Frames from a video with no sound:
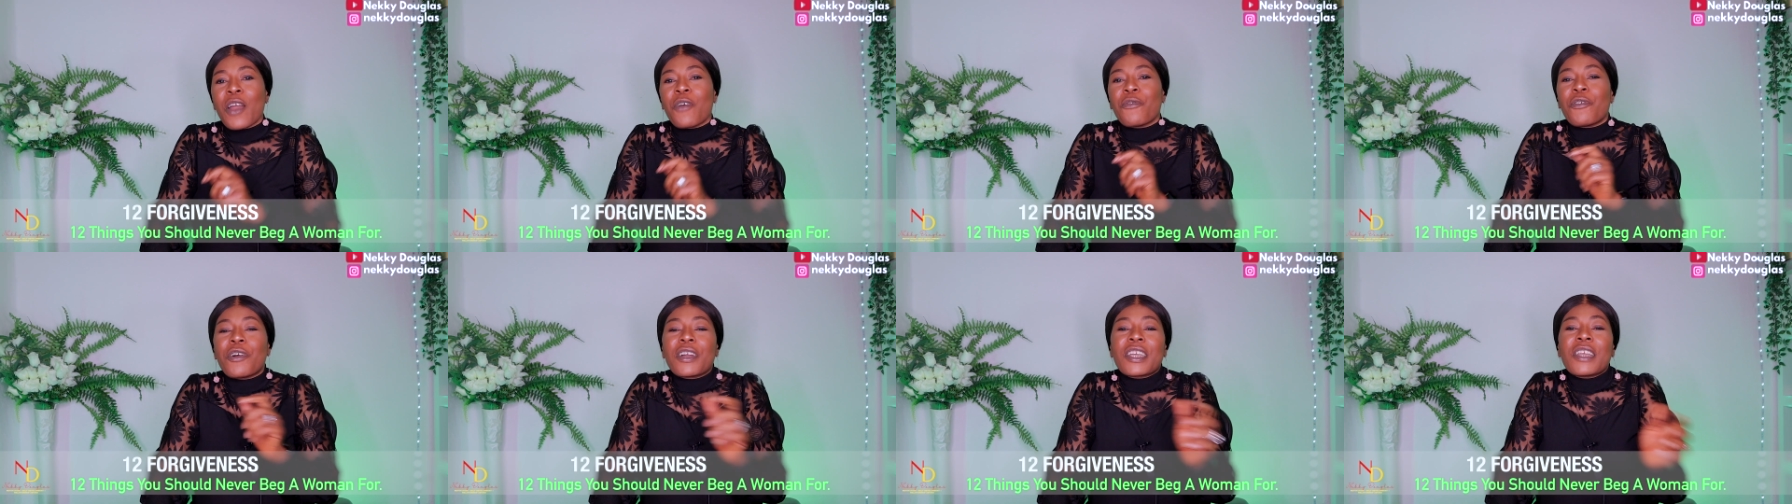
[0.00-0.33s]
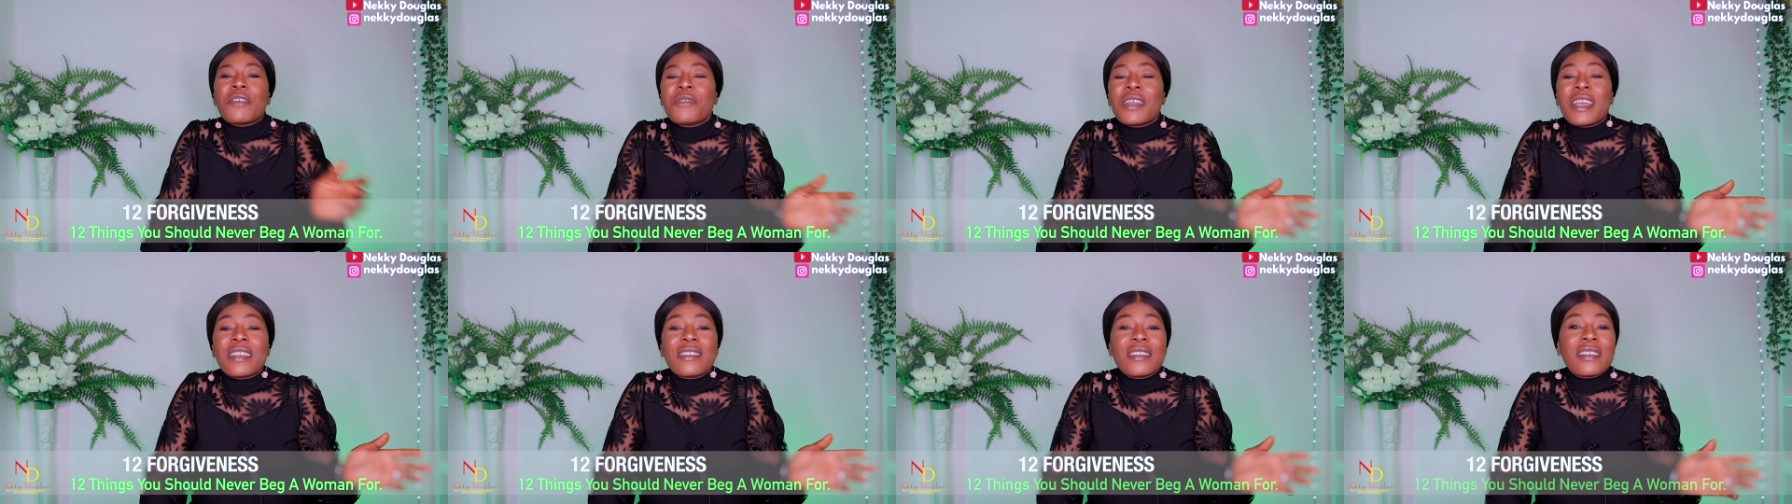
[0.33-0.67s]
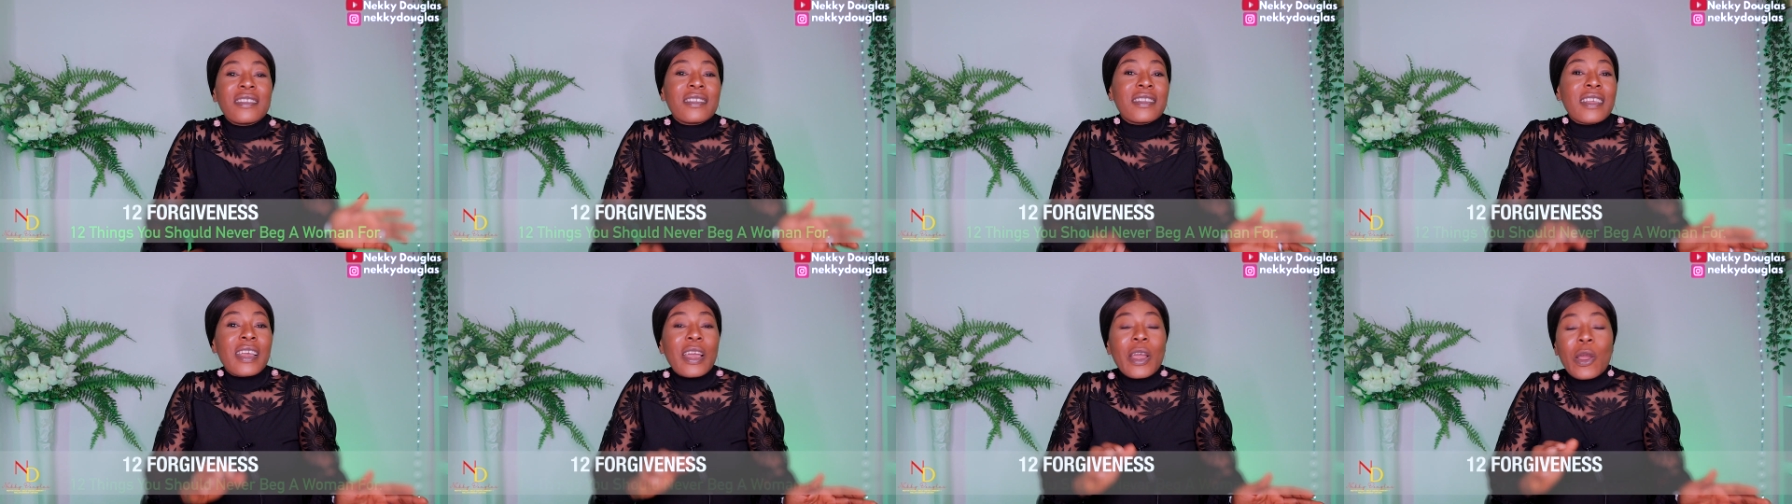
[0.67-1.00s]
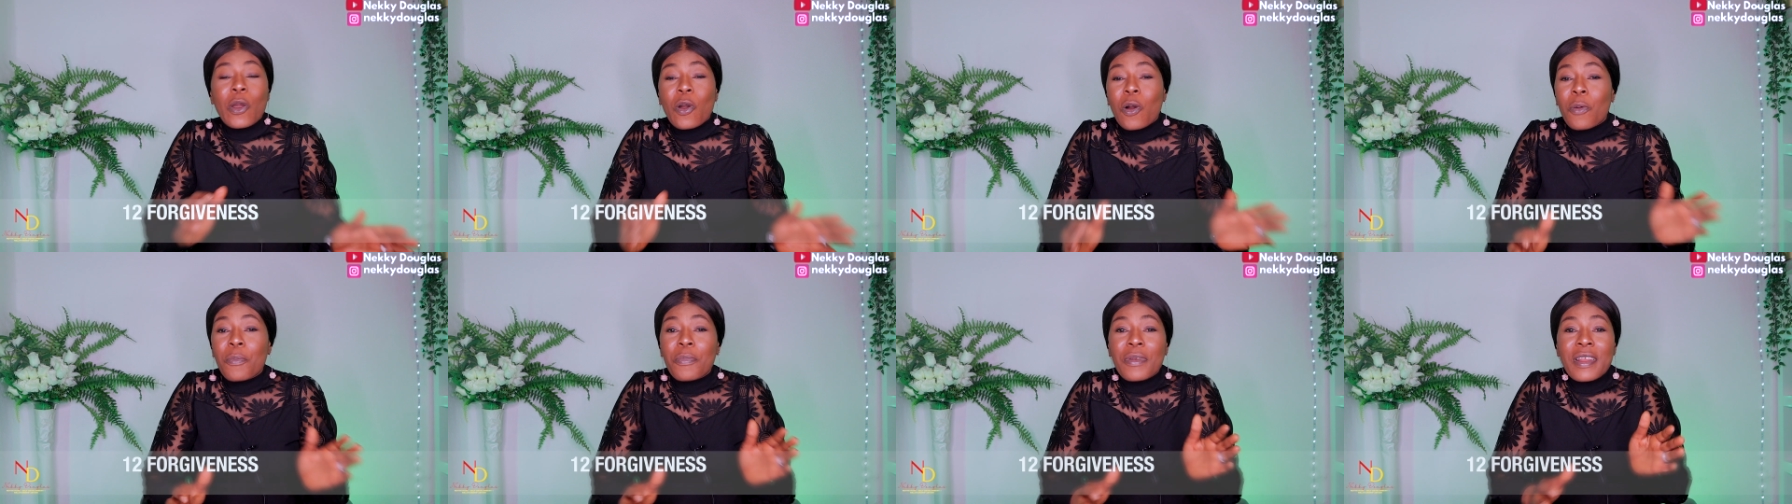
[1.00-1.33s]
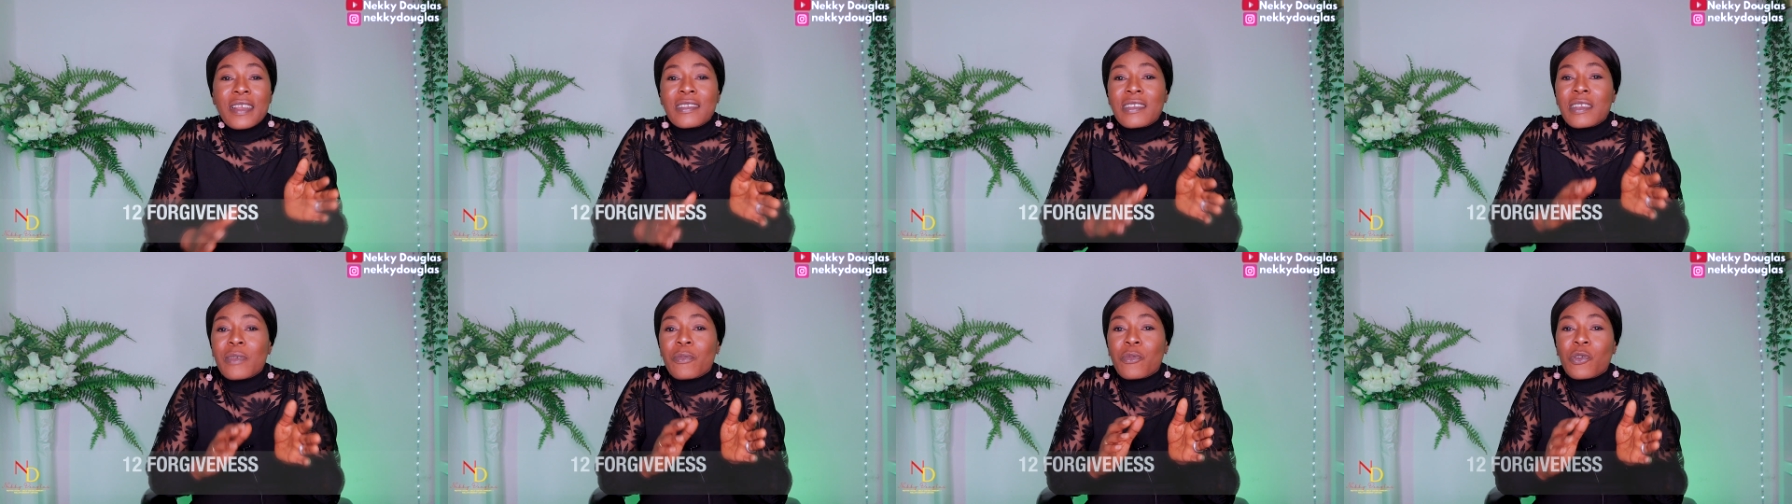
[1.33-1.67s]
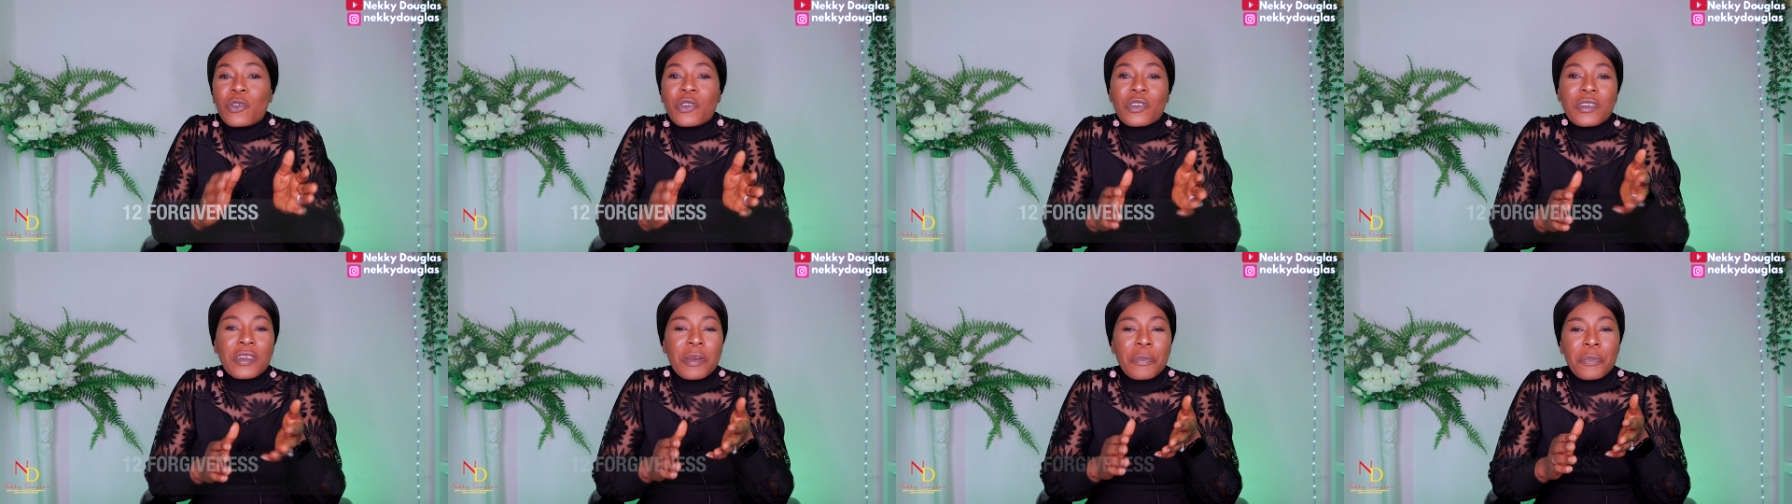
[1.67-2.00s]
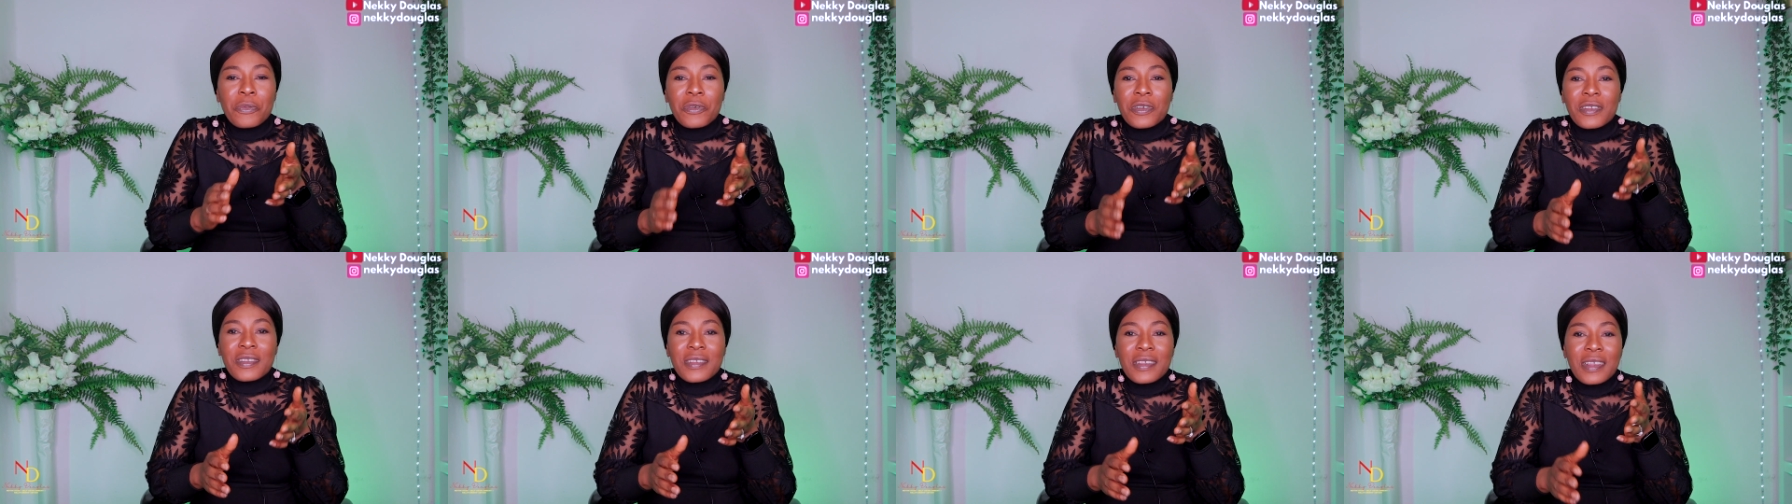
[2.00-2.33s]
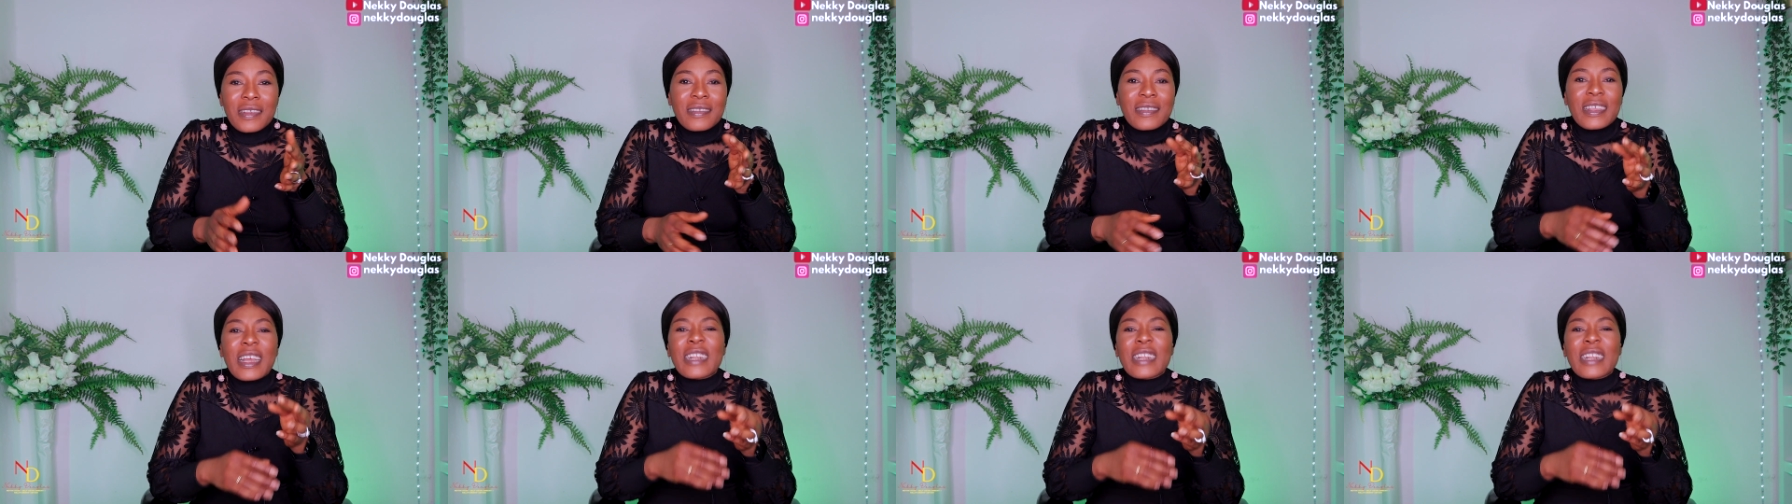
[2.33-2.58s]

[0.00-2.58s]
Forgiveness is a complex emotional process